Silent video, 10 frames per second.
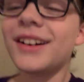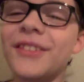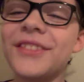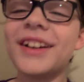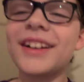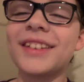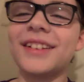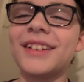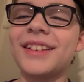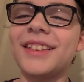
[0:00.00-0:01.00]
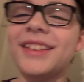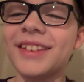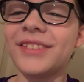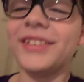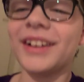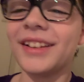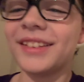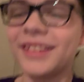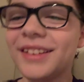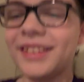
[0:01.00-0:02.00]
you guys like this. You guys
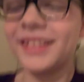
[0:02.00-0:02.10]
did.